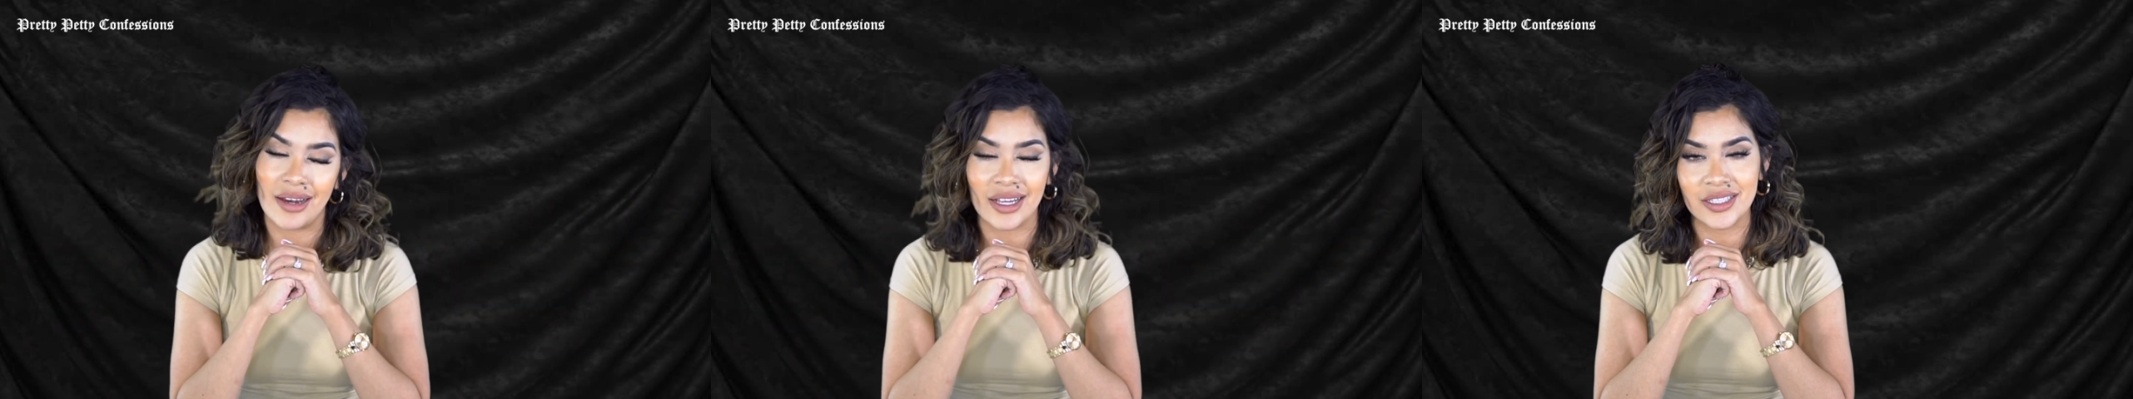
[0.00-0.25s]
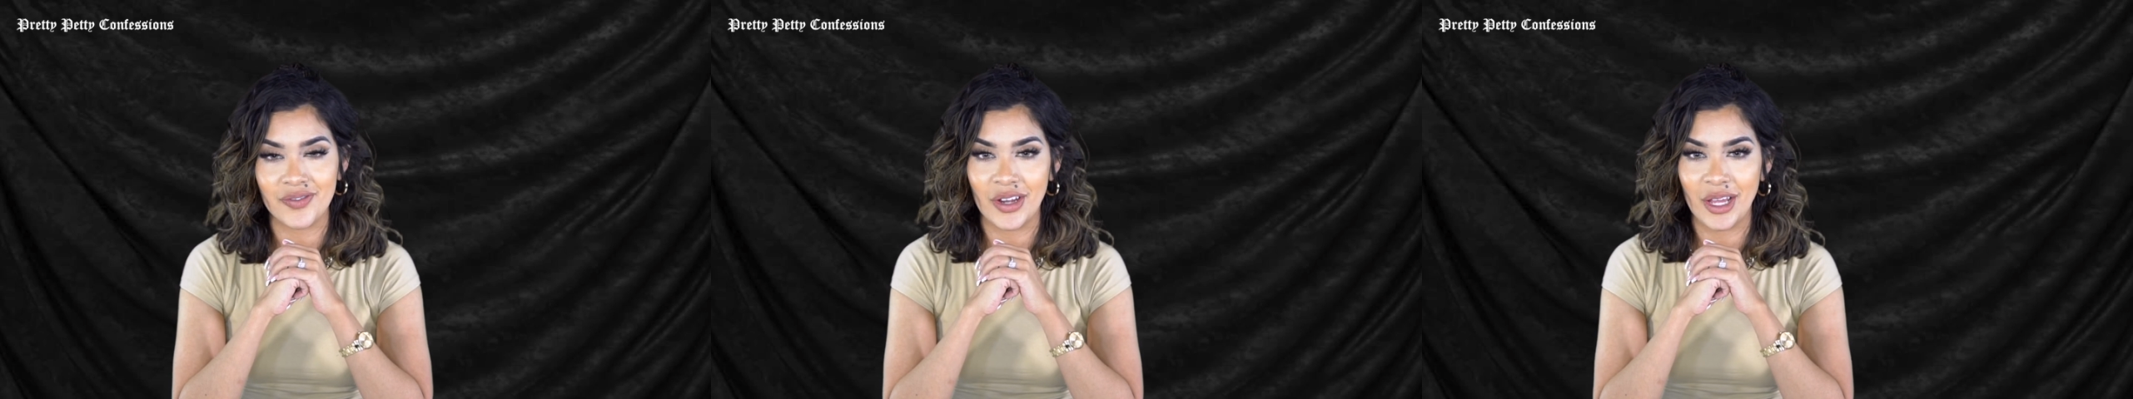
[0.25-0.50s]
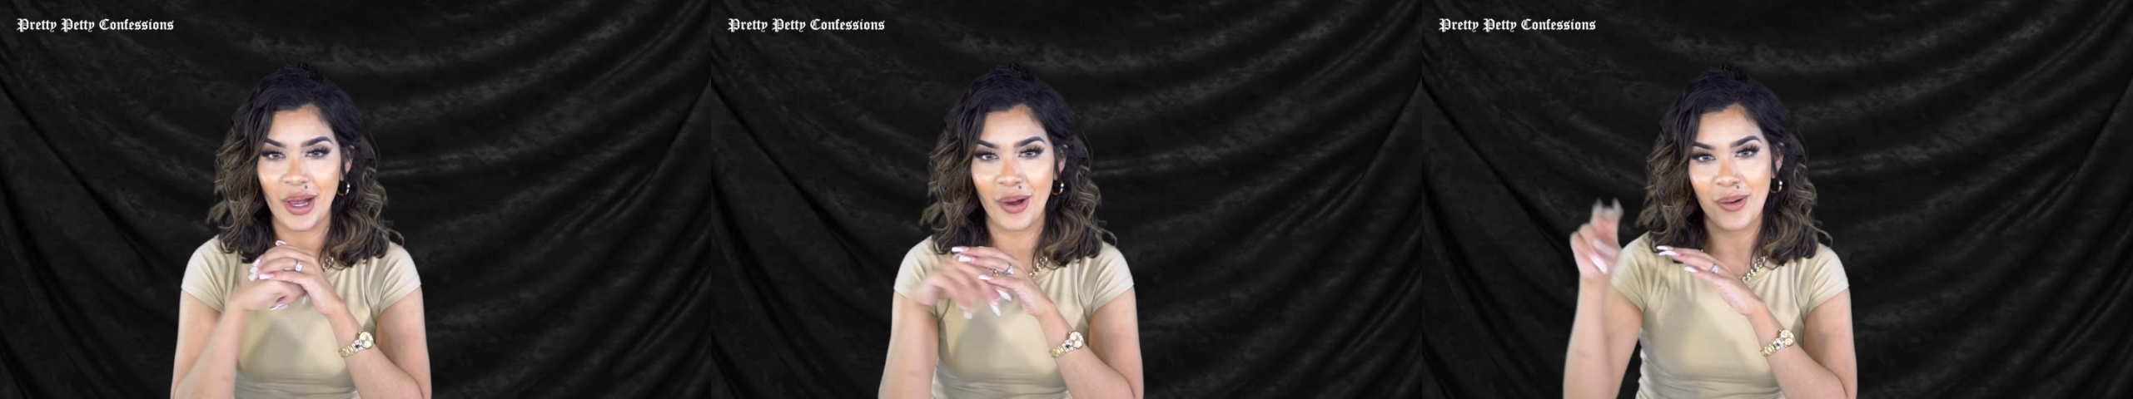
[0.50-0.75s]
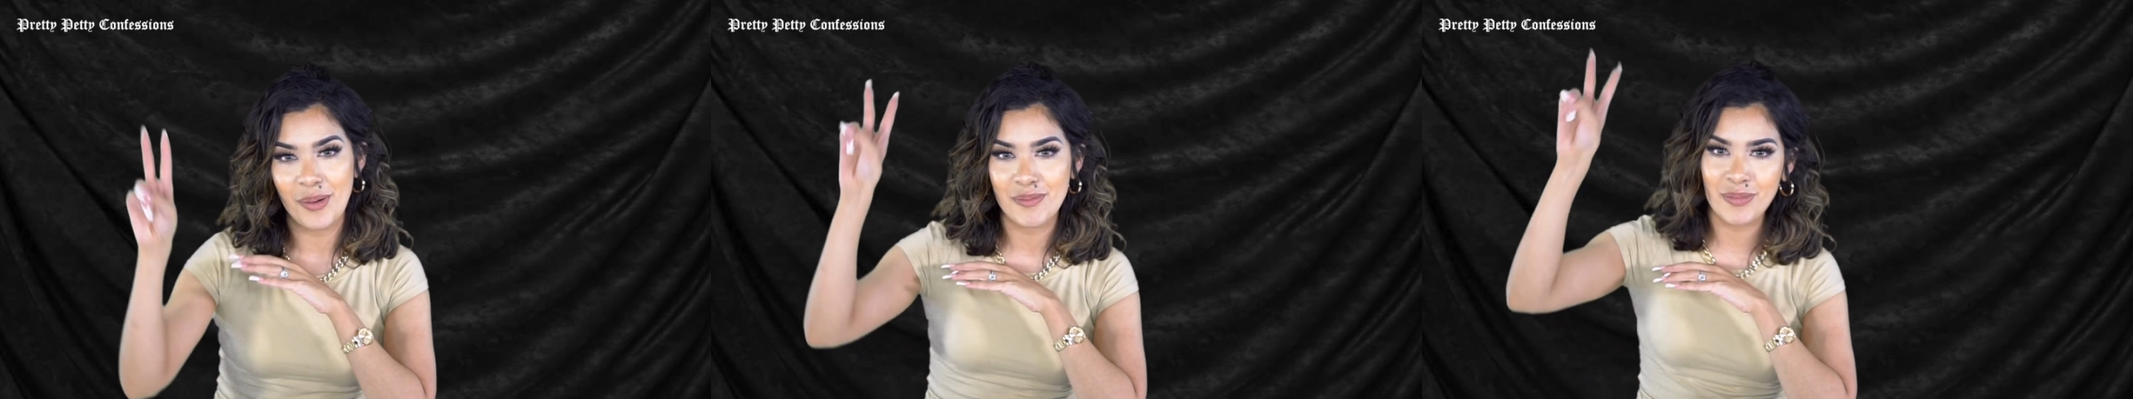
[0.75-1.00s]
next
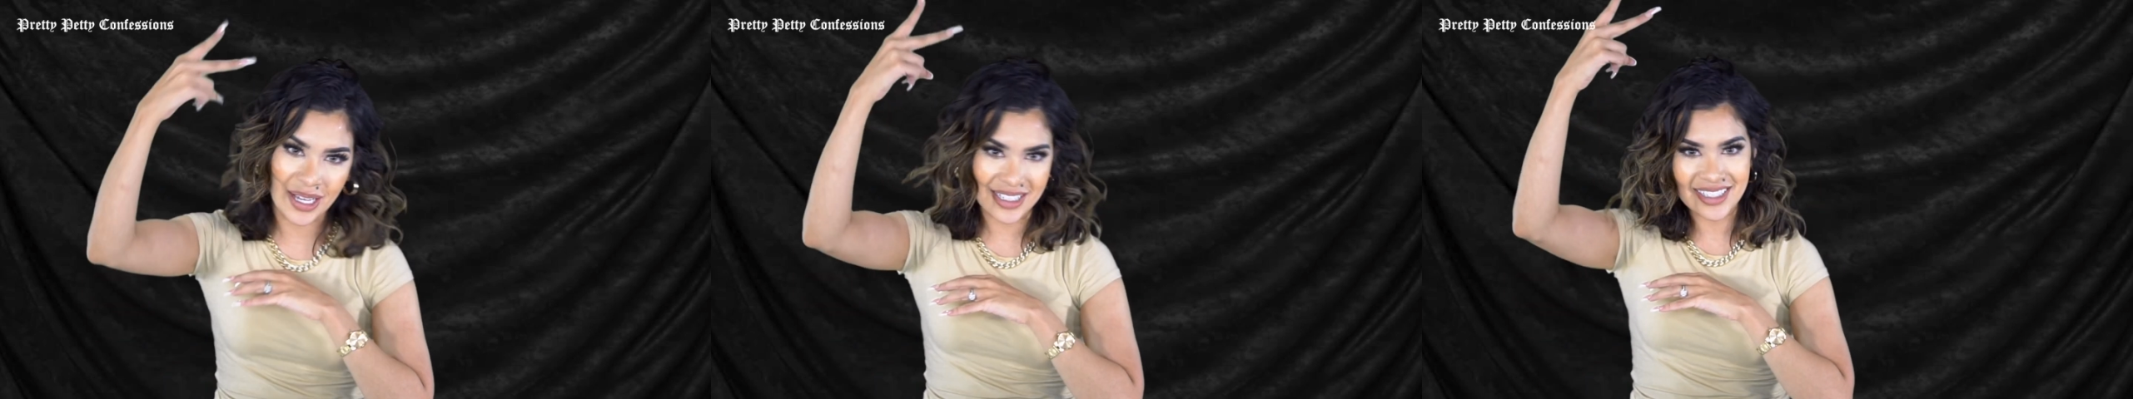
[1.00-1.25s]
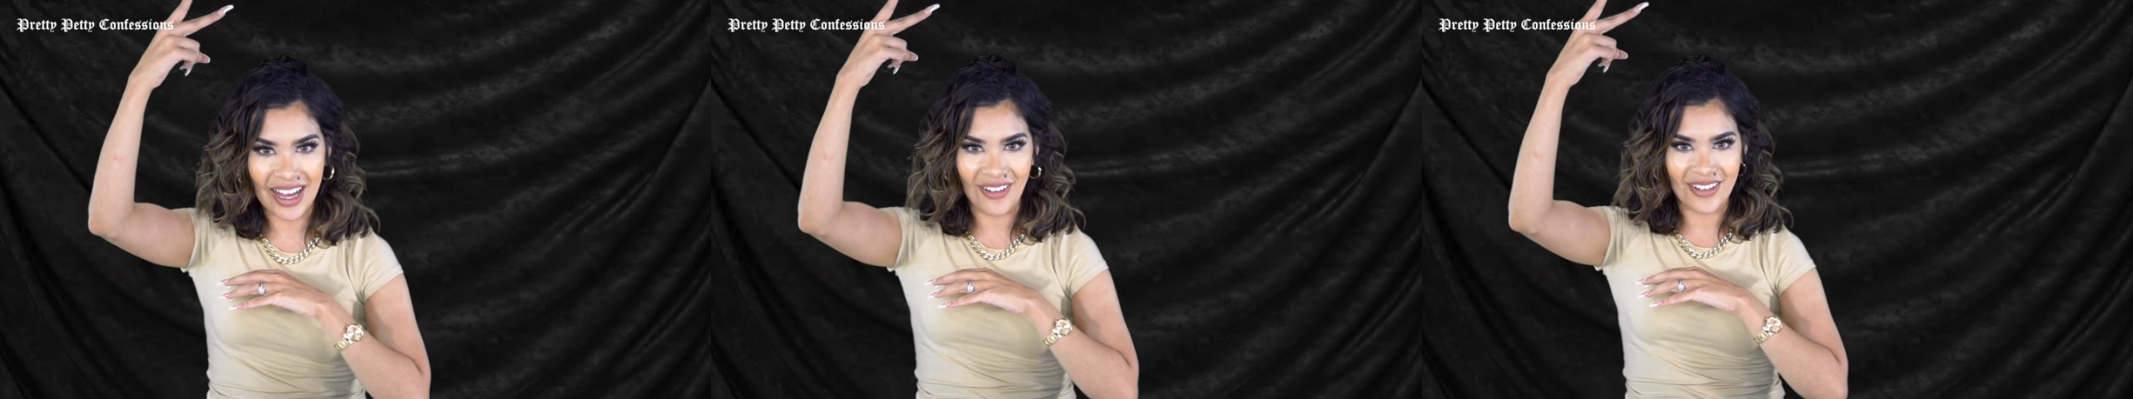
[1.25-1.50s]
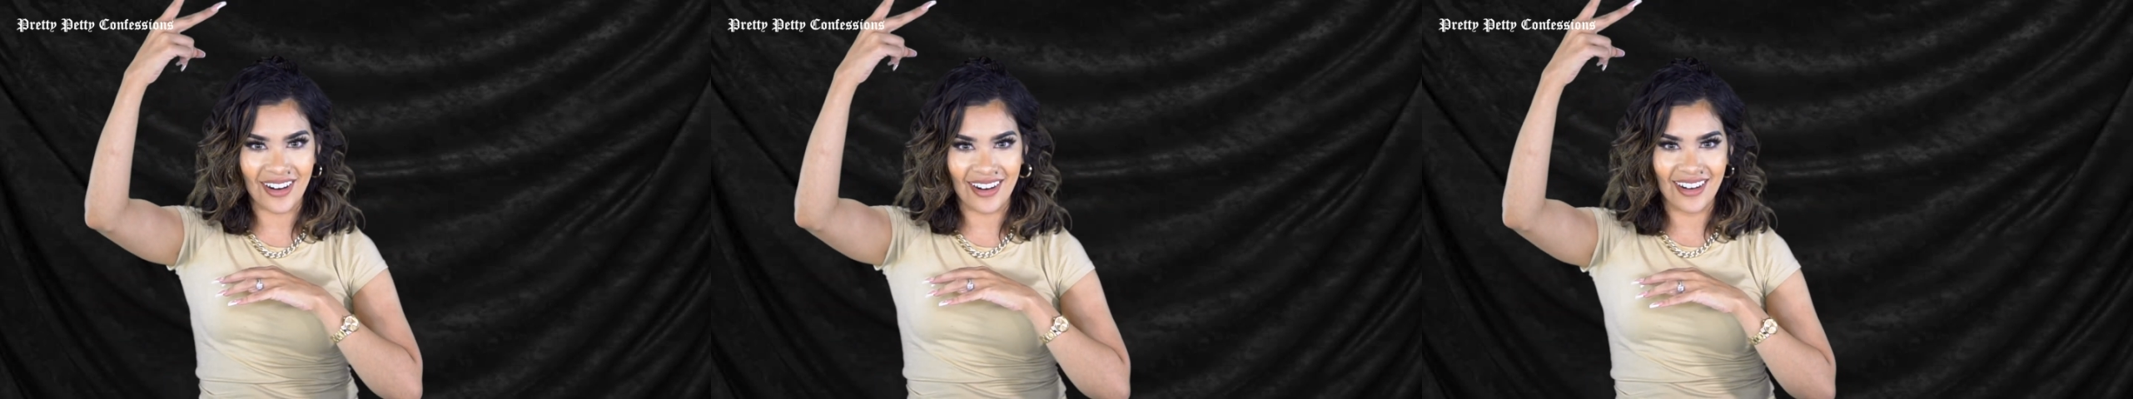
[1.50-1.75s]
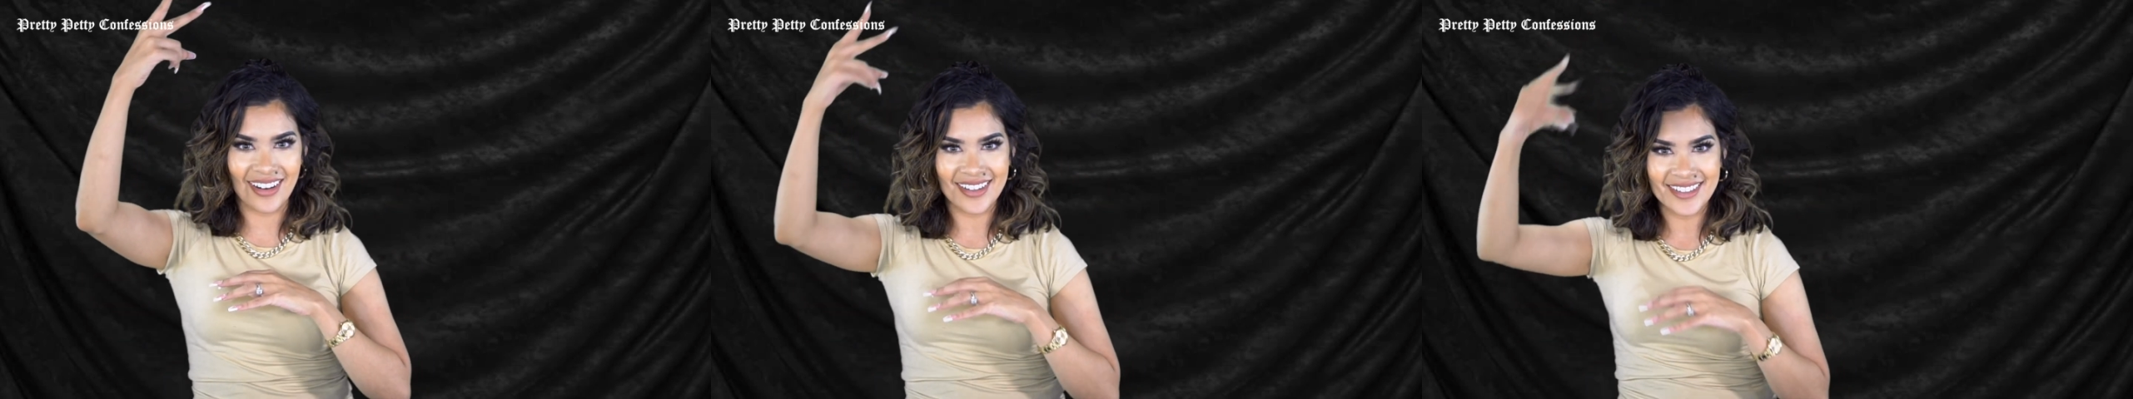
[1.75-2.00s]
video. Peace out, girl.